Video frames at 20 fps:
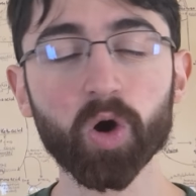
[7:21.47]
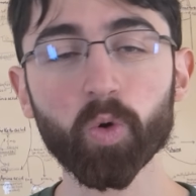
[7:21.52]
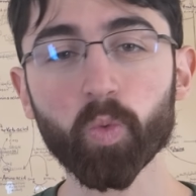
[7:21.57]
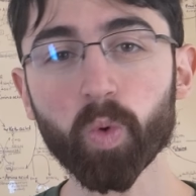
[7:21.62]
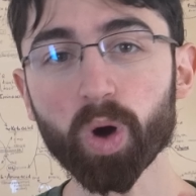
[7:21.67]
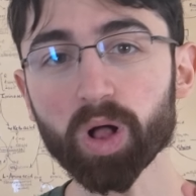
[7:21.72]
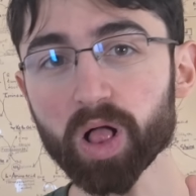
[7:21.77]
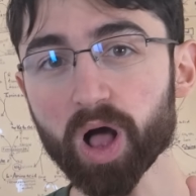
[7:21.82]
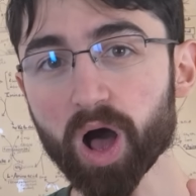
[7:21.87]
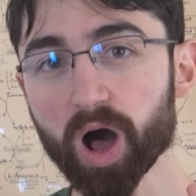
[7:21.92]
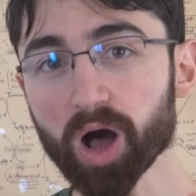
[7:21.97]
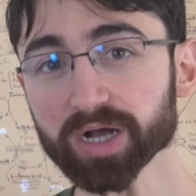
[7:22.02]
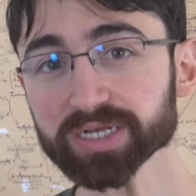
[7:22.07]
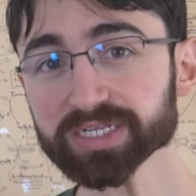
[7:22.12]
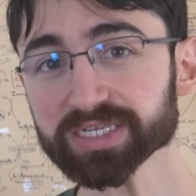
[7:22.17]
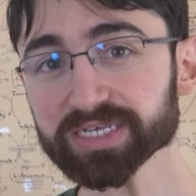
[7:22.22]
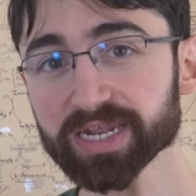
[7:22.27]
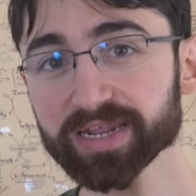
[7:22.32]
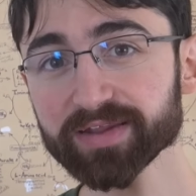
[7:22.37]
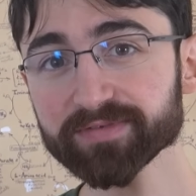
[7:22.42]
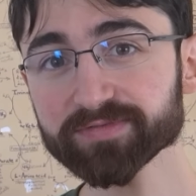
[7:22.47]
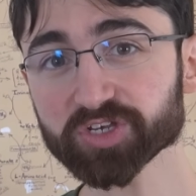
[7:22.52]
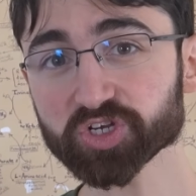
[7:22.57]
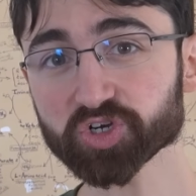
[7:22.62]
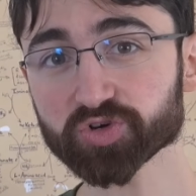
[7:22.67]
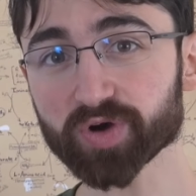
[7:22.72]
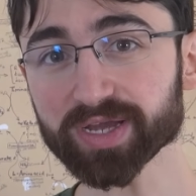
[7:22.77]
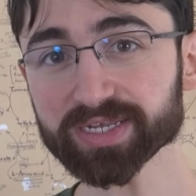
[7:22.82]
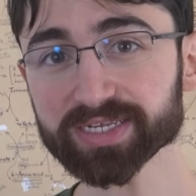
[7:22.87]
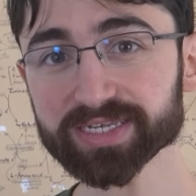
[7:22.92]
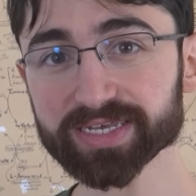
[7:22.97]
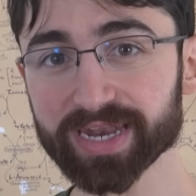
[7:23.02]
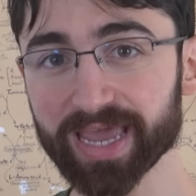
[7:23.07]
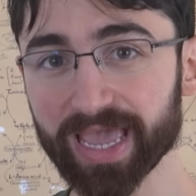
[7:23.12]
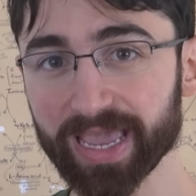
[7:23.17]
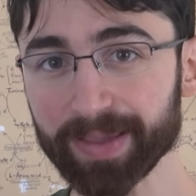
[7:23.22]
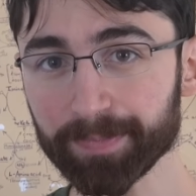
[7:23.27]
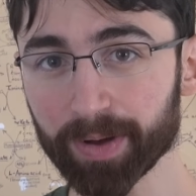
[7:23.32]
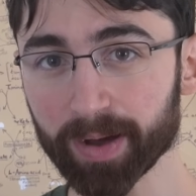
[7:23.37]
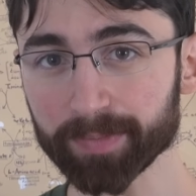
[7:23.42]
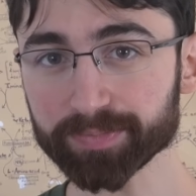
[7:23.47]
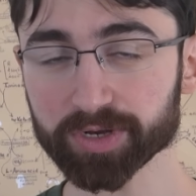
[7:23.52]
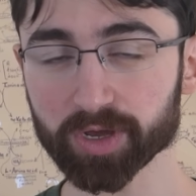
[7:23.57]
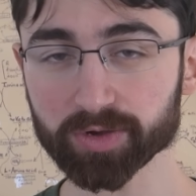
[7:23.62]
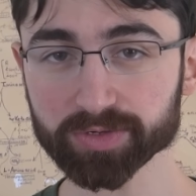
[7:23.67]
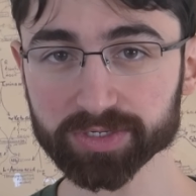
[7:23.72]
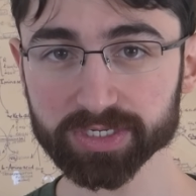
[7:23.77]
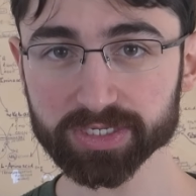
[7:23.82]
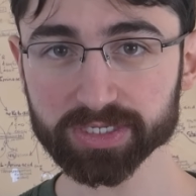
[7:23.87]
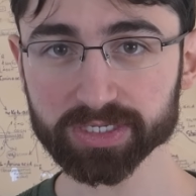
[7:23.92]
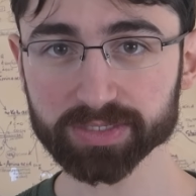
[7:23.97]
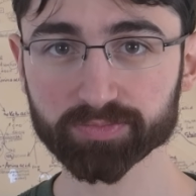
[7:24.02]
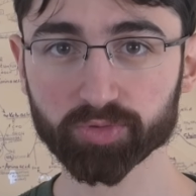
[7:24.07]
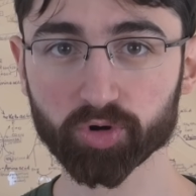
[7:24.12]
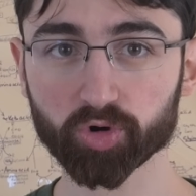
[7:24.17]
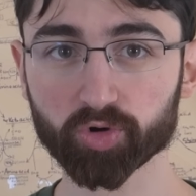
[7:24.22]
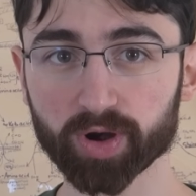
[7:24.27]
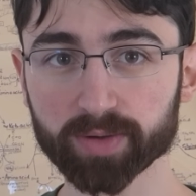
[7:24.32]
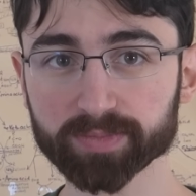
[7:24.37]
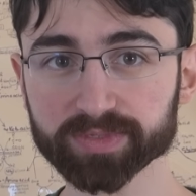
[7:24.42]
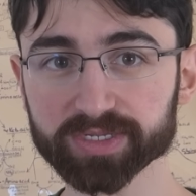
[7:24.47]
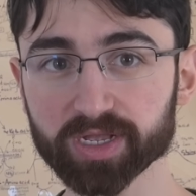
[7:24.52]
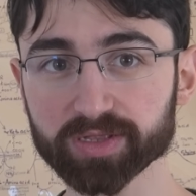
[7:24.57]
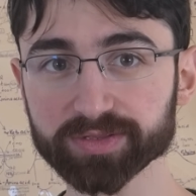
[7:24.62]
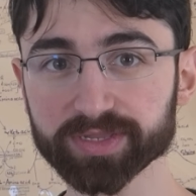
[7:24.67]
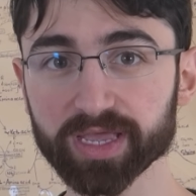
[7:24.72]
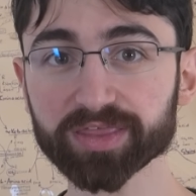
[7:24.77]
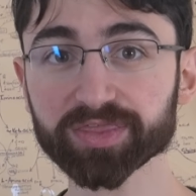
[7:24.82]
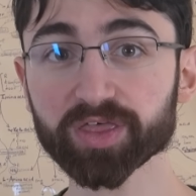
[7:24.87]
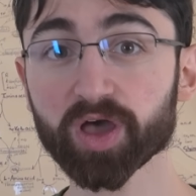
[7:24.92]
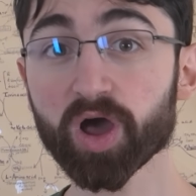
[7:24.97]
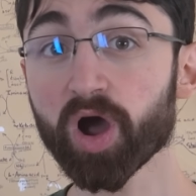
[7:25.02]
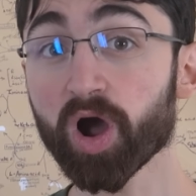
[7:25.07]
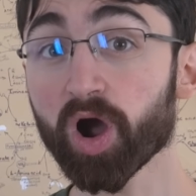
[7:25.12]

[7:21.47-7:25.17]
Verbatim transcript: While oxidative stress and apoptosis, programmed cell death,